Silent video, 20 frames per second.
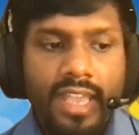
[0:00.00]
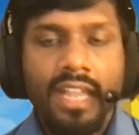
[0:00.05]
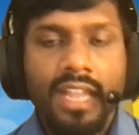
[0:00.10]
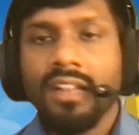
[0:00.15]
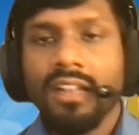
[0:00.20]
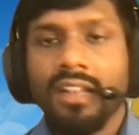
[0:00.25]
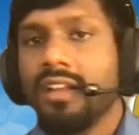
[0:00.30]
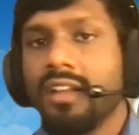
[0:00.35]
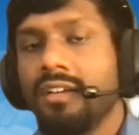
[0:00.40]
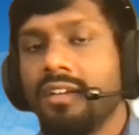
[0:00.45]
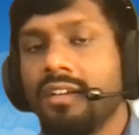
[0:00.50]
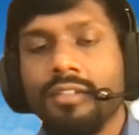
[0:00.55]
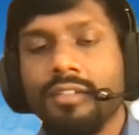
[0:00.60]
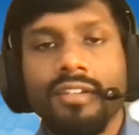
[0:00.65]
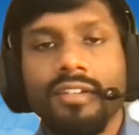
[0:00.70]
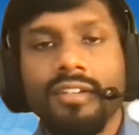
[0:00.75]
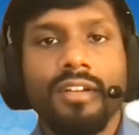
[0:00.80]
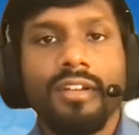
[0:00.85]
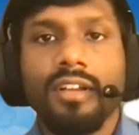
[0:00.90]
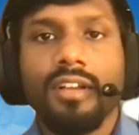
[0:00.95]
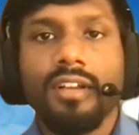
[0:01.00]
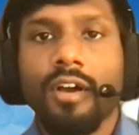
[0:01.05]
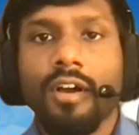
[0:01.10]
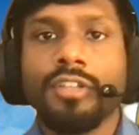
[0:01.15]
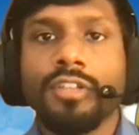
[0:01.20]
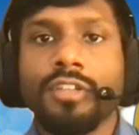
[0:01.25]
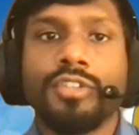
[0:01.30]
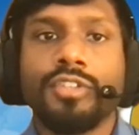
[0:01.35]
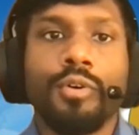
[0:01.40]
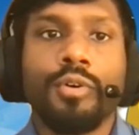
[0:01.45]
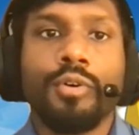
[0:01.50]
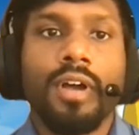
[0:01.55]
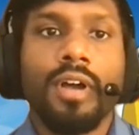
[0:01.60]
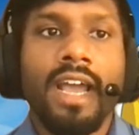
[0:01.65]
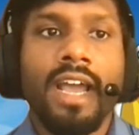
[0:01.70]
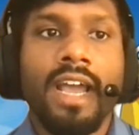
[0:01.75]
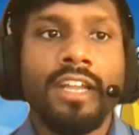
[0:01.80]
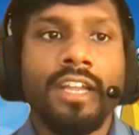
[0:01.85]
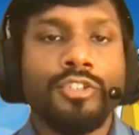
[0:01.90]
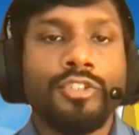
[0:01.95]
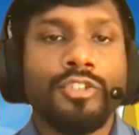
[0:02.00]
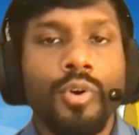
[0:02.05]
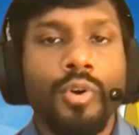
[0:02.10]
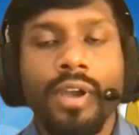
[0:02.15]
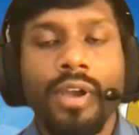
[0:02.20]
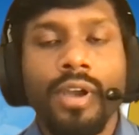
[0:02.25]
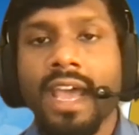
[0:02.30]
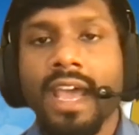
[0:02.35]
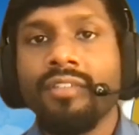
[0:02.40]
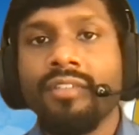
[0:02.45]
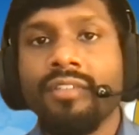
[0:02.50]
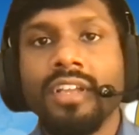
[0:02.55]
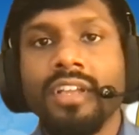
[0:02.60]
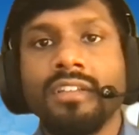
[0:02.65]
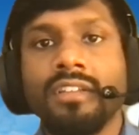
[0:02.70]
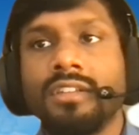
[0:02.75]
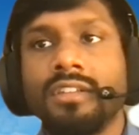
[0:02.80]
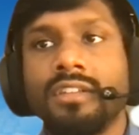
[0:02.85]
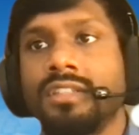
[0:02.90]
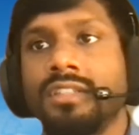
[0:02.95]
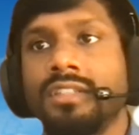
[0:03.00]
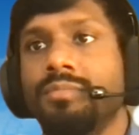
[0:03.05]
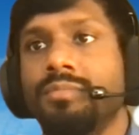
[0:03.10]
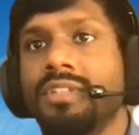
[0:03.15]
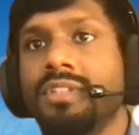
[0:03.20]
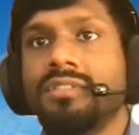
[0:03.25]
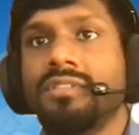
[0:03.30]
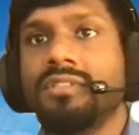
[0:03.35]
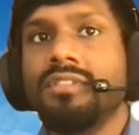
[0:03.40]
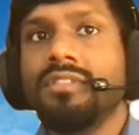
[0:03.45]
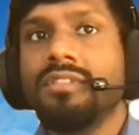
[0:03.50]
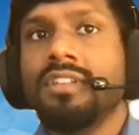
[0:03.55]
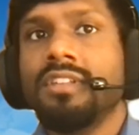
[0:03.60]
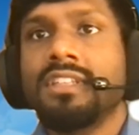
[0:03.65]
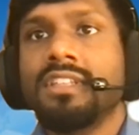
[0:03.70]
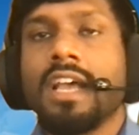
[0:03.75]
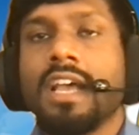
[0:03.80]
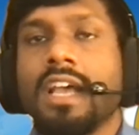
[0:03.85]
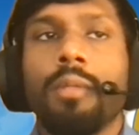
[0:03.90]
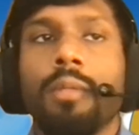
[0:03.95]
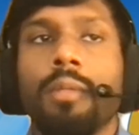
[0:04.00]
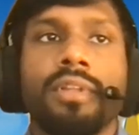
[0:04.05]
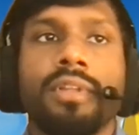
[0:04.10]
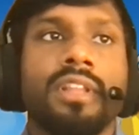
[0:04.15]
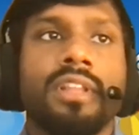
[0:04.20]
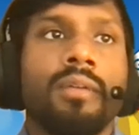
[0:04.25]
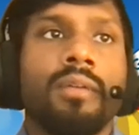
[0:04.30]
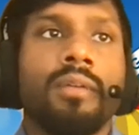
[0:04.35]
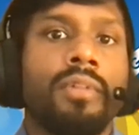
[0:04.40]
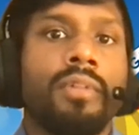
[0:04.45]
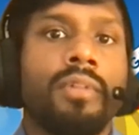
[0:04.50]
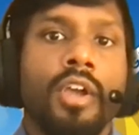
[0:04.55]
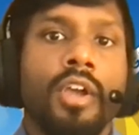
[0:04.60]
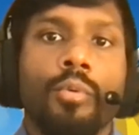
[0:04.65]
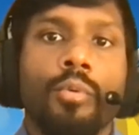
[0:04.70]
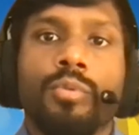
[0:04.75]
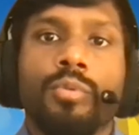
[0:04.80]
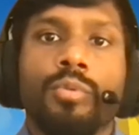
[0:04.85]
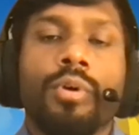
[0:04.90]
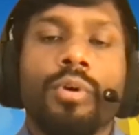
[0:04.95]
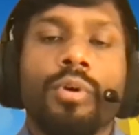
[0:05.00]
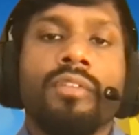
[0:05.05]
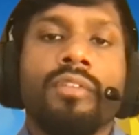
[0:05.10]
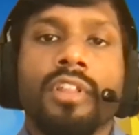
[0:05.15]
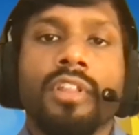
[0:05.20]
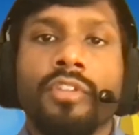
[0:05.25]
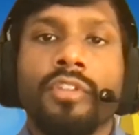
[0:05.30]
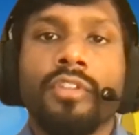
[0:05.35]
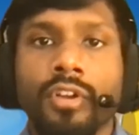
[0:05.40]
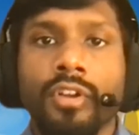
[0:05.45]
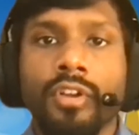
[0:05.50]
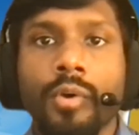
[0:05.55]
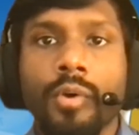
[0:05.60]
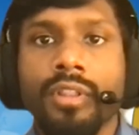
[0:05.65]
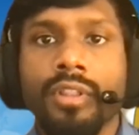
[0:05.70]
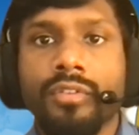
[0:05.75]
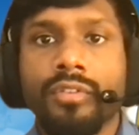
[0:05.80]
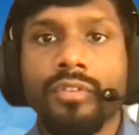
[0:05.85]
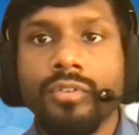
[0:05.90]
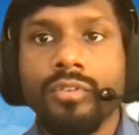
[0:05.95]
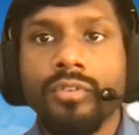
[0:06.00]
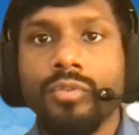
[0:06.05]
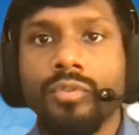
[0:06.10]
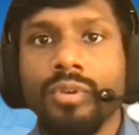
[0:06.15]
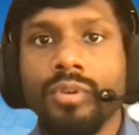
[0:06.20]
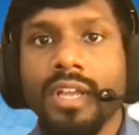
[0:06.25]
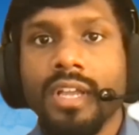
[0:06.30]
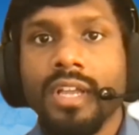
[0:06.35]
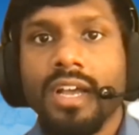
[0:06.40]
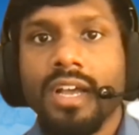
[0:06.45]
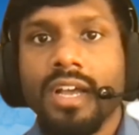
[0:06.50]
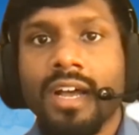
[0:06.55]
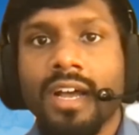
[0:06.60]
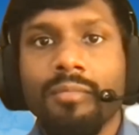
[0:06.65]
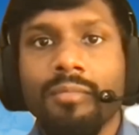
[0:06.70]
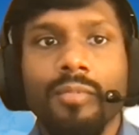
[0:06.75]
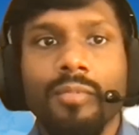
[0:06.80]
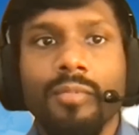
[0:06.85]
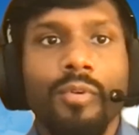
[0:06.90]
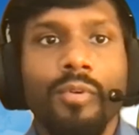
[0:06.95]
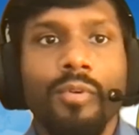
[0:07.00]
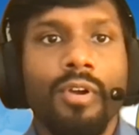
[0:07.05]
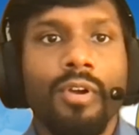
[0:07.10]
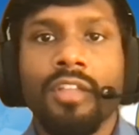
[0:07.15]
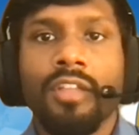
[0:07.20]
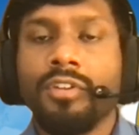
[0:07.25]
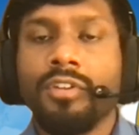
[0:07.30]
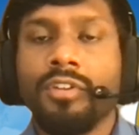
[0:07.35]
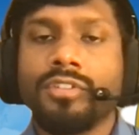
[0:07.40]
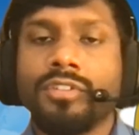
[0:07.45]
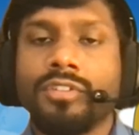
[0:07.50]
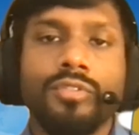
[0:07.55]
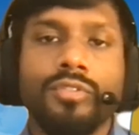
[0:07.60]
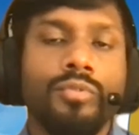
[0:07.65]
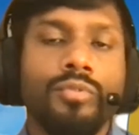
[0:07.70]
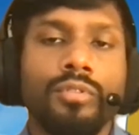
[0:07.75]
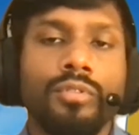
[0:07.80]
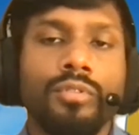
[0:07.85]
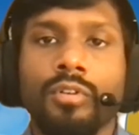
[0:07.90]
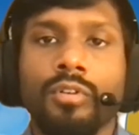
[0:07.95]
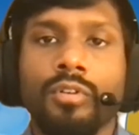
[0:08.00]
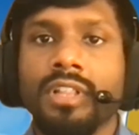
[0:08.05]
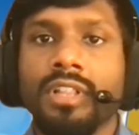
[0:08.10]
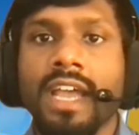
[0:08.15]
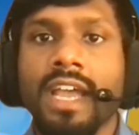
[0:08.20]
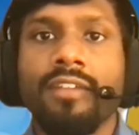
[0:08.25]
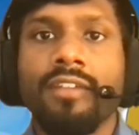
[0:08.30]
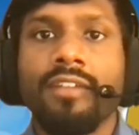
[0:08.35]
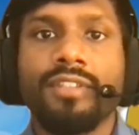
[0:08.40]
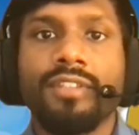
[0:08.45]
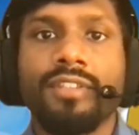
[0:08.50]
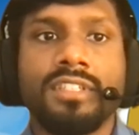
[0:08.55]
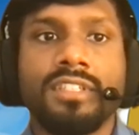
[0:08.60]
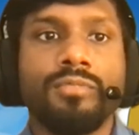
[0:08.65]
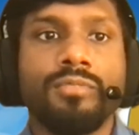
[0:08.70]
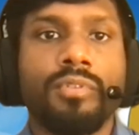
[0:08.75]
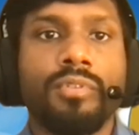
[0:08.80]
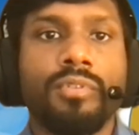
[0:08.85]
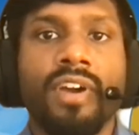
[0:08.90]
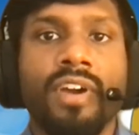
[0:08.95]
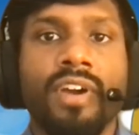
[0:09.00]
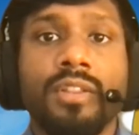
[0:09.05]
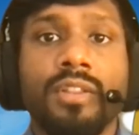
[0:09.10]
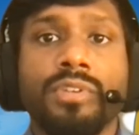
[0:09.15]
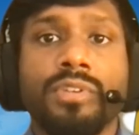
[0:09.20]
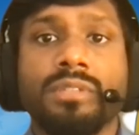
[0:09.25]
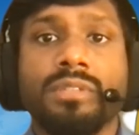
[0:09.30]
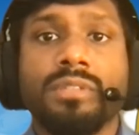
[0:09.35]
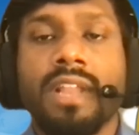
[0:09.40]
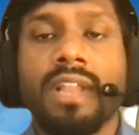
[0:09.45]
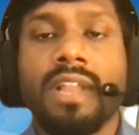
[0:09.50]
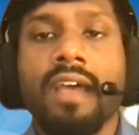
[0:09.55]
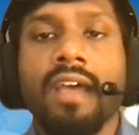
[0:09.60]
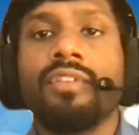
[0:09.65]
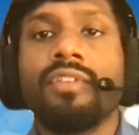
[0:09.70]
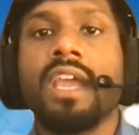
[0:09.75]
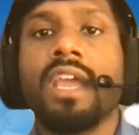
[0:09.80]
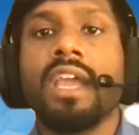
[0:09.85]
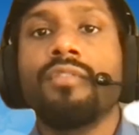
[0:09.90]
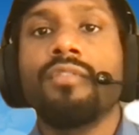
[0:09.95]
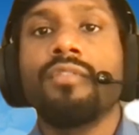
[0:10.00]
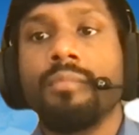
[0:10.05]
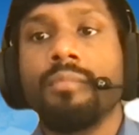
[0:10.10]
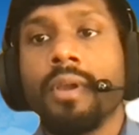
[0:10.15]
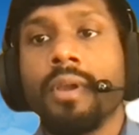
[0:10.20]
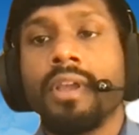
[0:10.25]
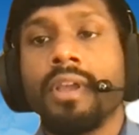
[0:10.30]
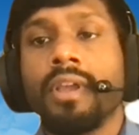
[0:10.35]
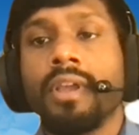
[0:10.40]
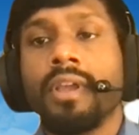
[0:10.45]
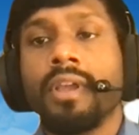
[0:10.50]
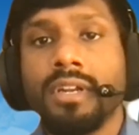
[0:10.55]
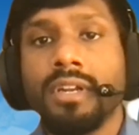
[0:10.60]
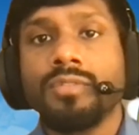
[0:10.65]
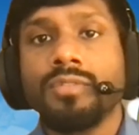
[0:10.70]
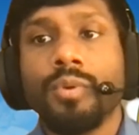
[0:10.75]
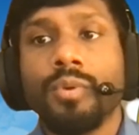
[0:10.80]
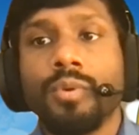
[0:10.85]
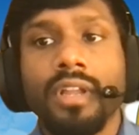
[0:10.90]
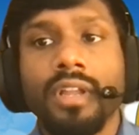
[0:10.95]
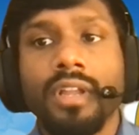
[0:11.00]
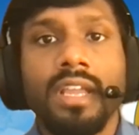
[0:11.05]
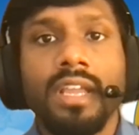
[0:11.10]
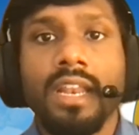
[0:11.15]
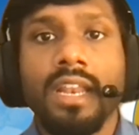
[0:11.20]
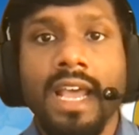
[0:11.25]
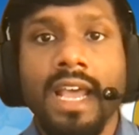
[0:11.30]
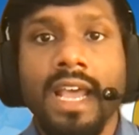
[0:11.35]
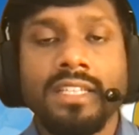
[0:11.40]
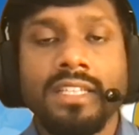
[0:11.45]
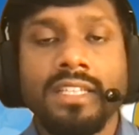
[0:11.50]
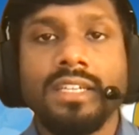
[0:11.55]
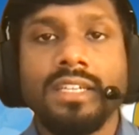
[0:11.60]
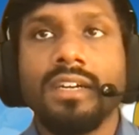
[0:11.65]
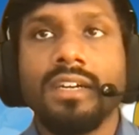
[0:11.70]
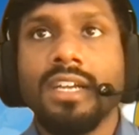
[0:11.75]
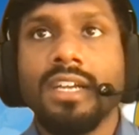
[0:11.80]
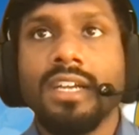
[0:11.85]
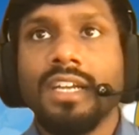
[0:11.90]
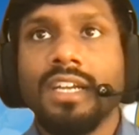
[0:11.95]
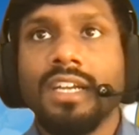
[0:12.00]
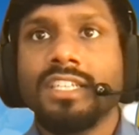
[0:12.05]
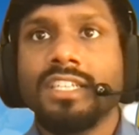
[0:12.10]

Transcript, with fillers: And uh, also, I enjoy having interns and just just helping them with whatever that they're going through um, uh, in their school or life to provide the wisdom that I've gained from my experience working at NASA,